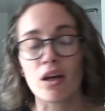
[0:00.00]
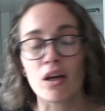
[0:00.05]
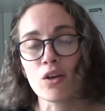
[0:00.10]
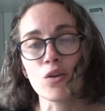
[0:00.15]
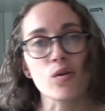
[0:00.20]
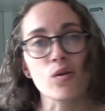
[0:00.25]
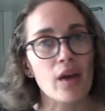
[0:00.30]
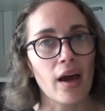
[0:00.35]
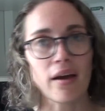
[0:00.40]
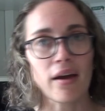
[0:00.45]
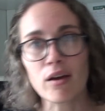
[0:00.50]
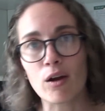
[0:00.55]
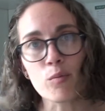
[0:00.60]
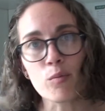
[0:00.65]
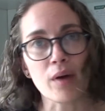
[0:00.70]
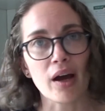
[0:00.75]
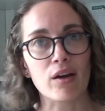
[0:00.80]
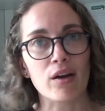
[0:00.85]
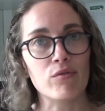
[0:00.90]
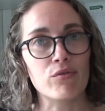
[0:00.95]
You can go
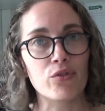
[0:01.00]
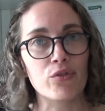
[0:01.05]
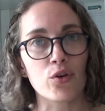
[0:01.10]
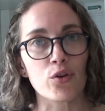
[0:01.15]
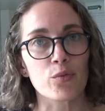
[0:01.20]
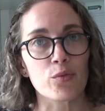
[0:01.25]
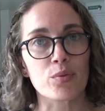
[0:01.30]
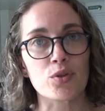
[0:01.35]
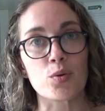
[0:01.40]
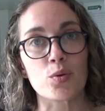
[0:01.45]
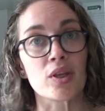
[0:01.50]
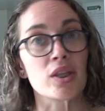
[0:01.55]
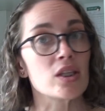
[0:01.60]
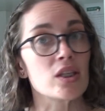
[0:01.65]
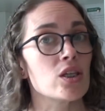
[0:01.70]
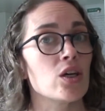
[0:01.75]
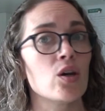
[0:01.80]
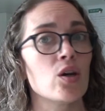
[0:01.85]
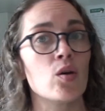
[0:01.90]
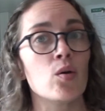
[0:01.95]
back and forth between the
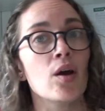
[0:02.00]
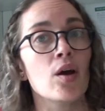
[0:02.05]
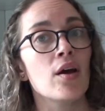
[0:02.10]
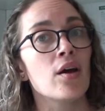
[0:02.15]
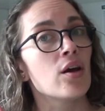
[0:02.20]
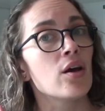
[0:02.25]
two,